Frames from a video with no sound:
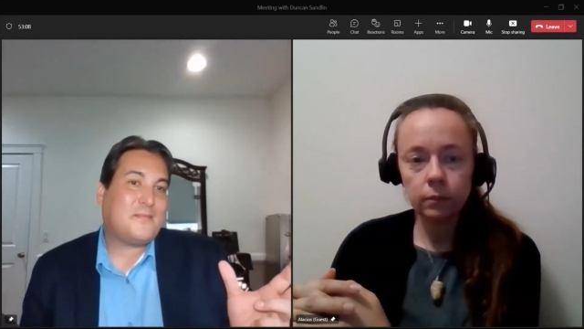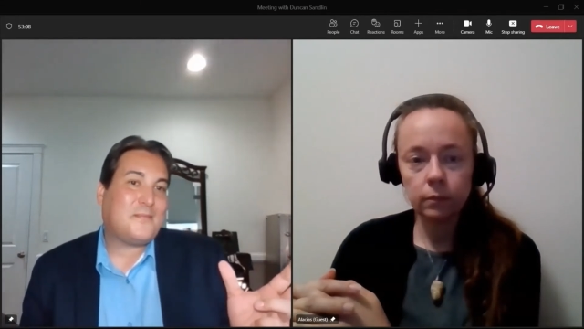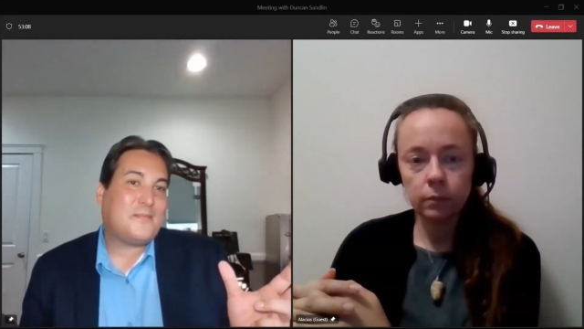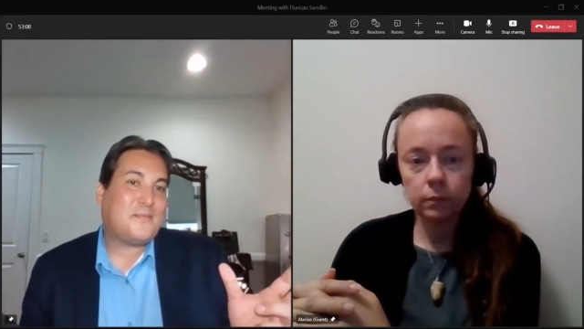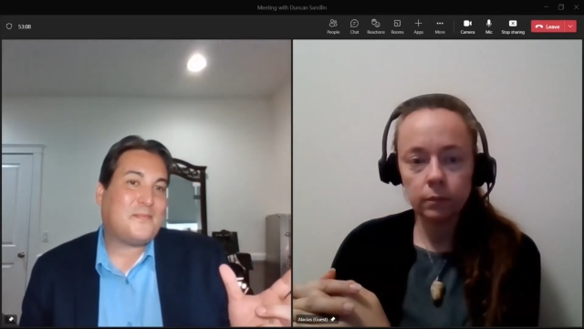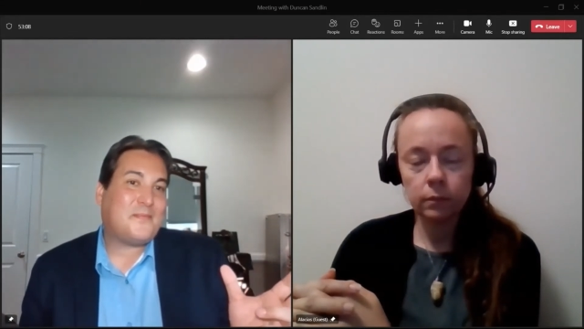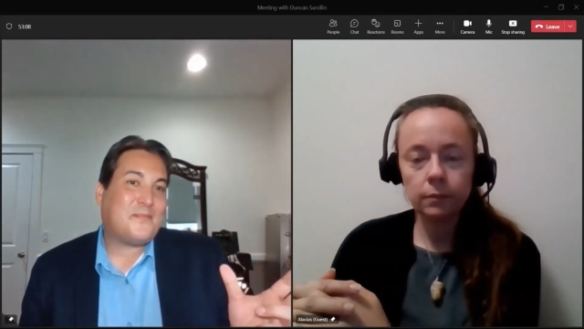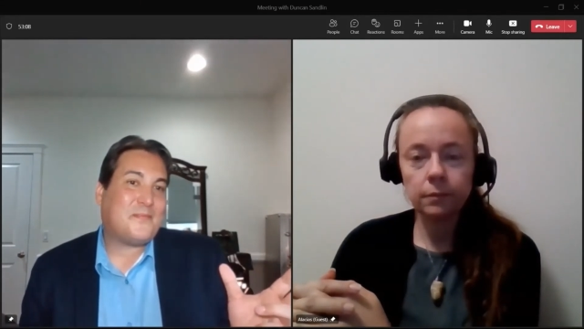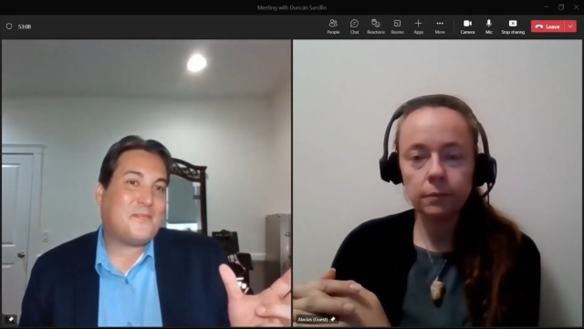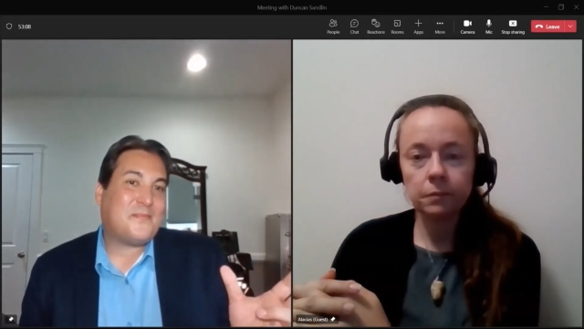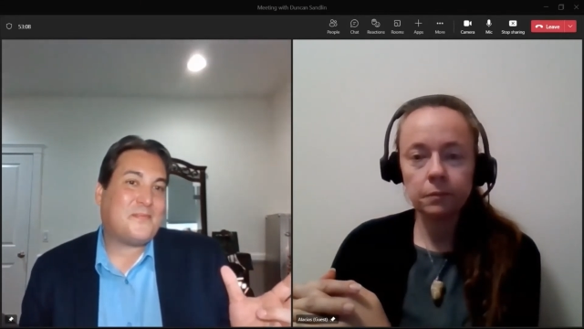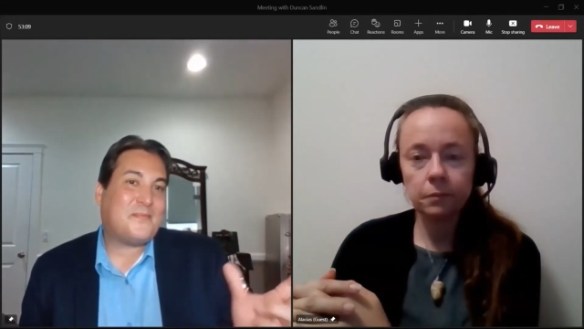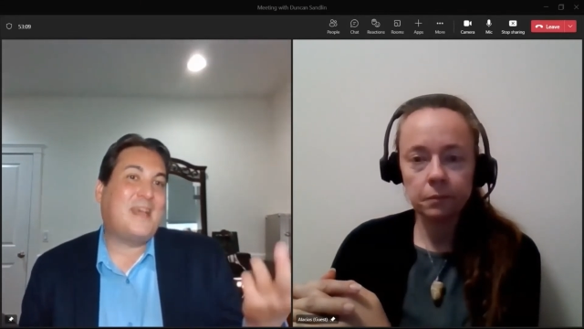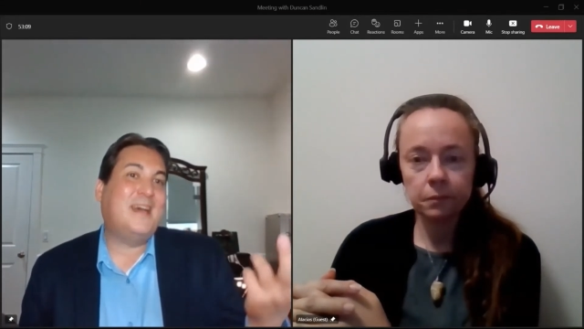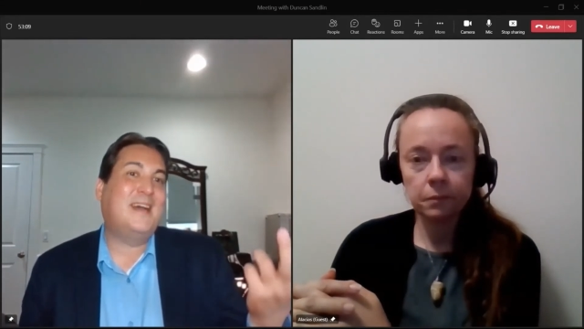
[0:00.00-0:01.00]

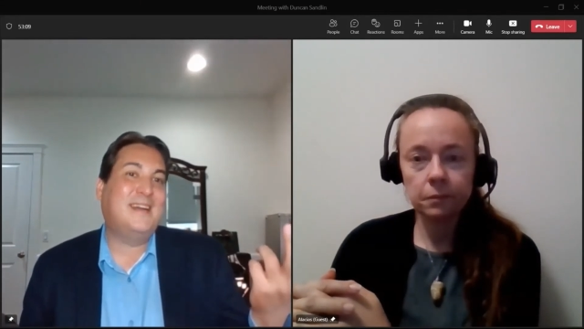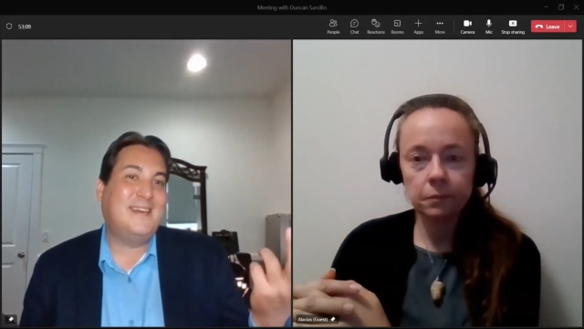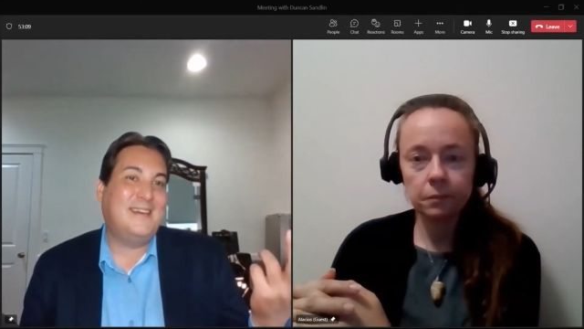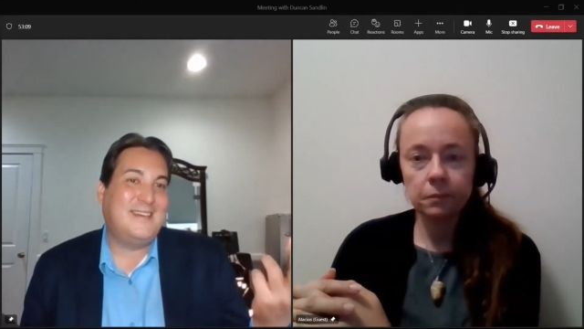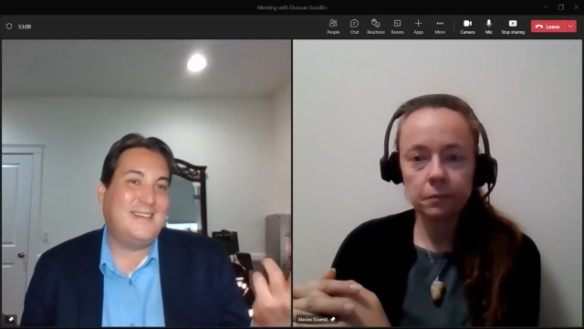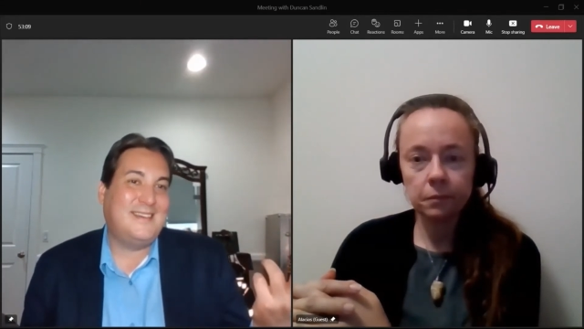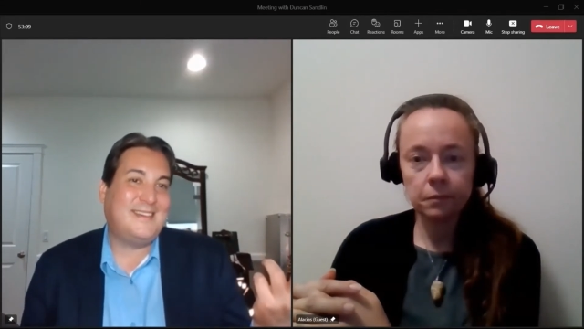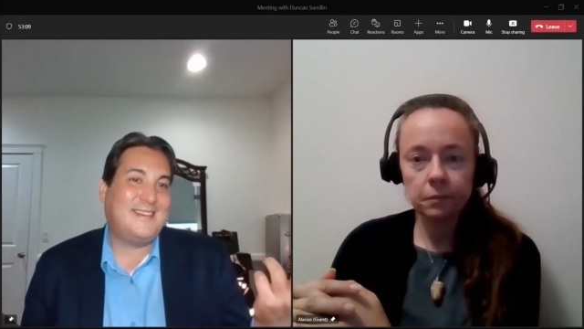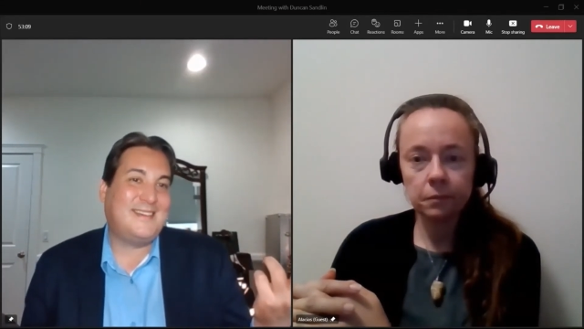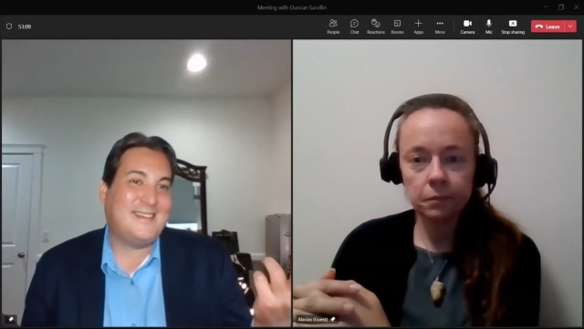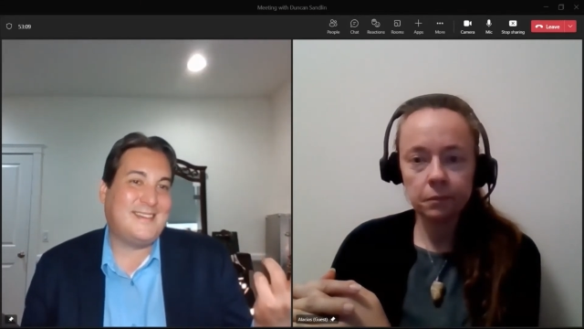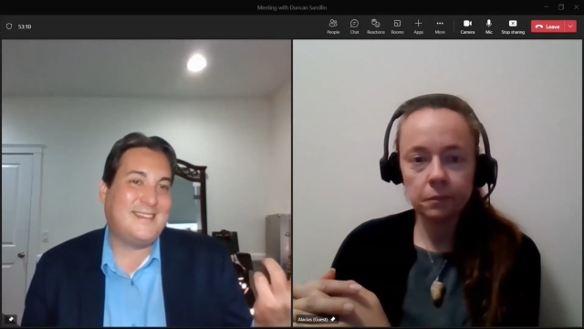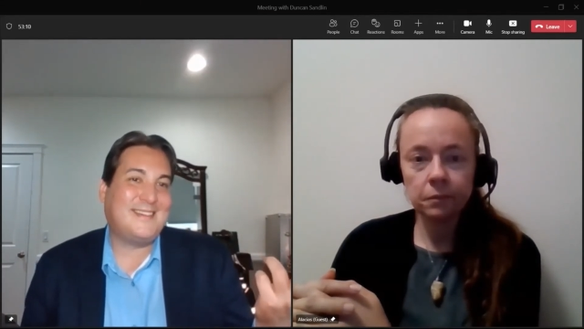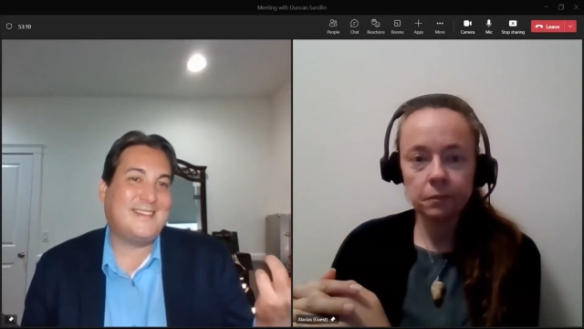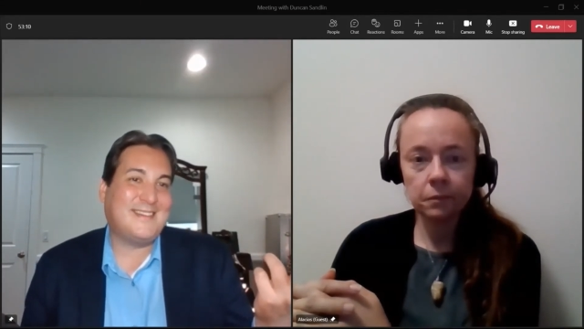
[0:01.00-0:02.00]

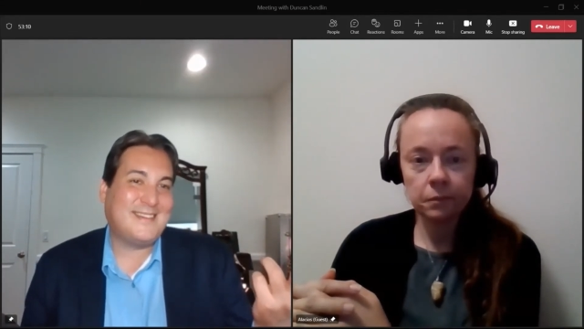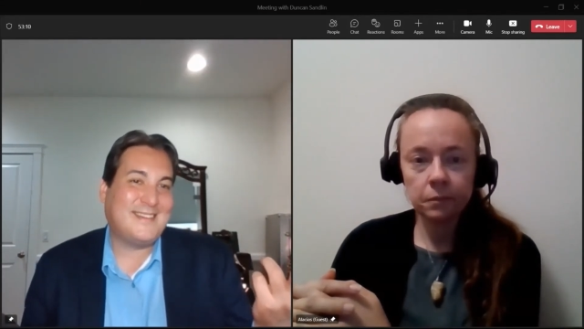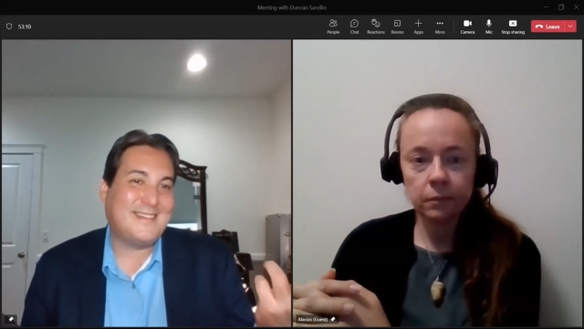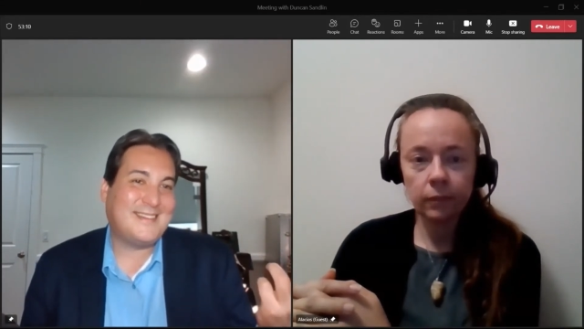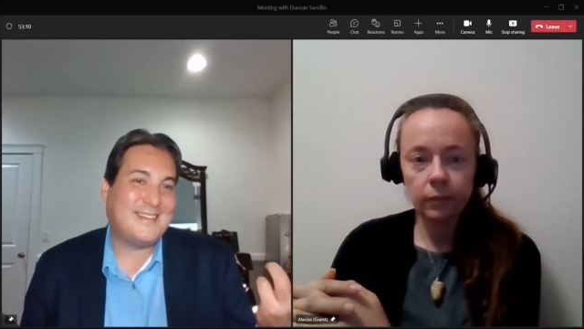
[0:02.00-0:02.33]
(no one is talking)